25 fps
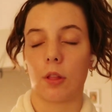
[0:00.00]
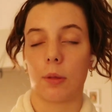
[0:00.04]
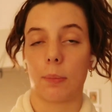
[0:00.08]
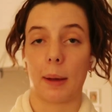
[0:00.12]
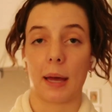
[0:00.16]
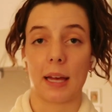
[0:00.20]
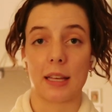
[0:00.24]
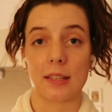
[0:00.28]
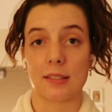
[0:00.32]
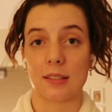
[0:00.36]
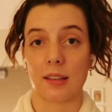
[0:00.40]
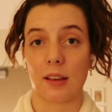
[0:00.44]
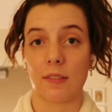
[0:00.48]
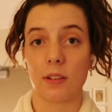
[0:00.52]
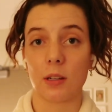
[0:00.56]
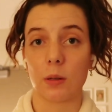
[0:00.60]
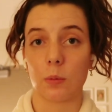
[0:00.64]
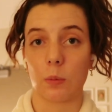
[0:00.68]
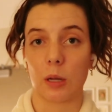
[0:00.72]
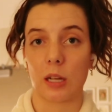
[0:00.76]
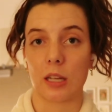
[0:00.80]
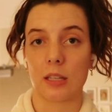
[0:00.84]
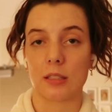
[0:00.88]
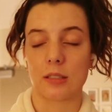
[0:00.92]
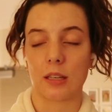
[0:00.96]
the past seven
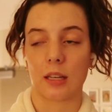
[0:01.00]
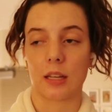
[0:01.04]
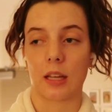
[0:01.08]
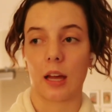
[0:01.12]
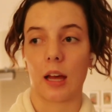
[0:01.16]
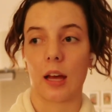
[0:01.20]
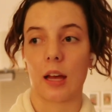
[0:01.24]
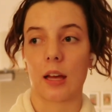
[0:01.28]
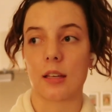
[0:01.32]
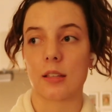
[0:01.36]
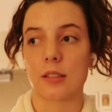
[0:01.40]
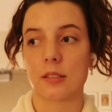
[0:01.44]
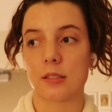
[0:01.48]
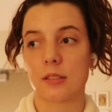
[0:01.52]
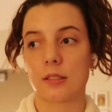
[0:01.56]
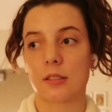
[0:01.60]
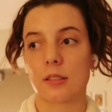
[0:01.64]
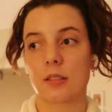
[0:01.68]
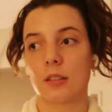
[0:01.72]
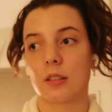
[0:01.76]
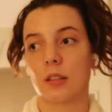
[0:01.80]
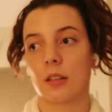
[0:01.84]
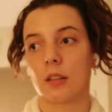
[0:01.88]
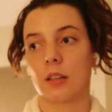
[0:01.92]
weeks, I guess